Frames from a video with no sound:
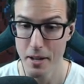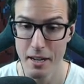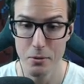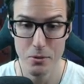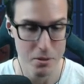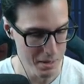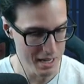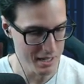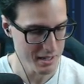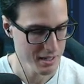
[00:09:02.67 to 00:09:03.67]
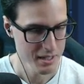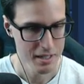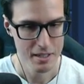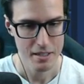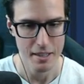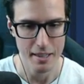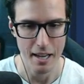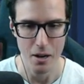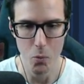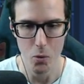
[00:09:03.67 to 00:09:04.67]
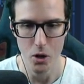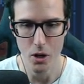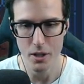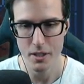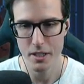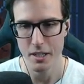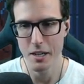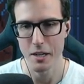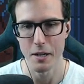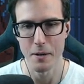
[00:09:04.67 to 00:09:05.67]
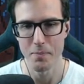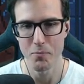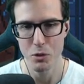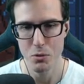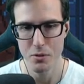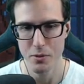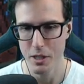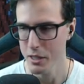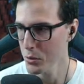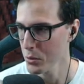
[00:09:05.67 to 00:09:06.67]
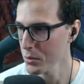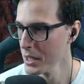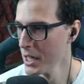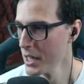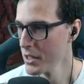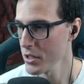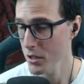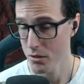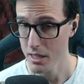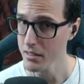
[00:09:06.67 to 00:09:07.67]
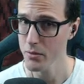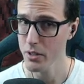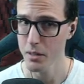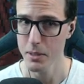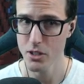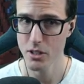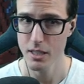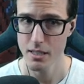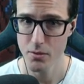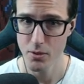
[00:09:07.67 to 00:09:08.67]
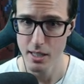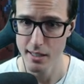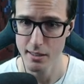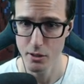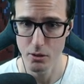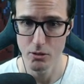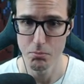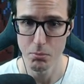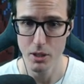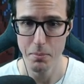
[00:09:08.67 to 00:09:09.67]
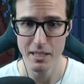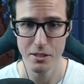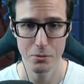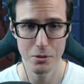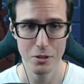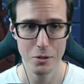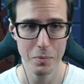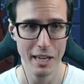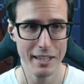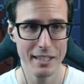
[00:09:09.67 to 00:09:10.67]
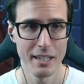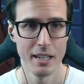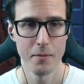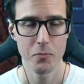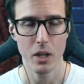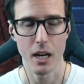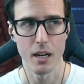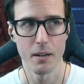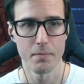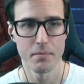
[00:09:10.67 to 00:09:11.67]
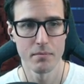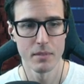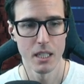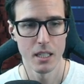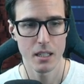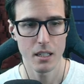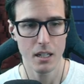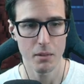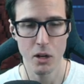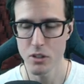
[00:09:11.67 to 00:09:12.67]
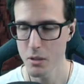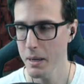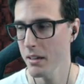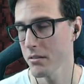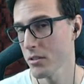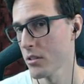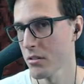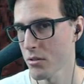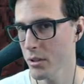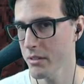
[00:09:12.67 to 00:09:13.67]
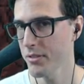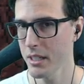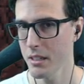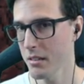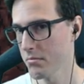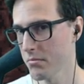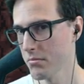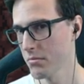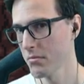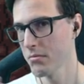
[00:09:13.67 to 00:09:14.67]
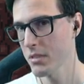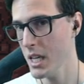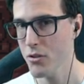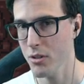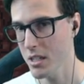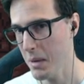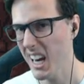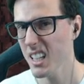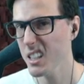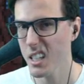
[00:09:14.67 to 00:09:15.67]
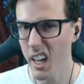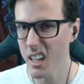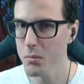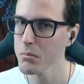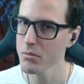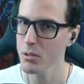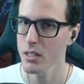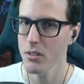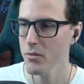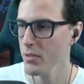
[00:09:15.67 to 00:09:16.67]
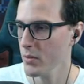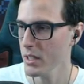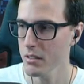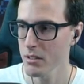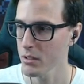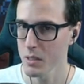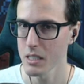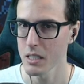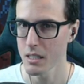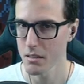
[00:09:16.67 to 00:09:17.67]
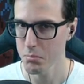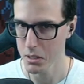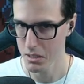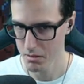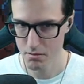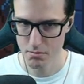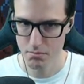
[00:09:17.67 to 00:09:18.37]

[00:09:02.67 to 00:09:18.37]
of how to make that work, which was very cool. So thank you very much, guys, for that little mono battle display. There was about Tree Fiddy sentries made in the game, 350? Not really, but...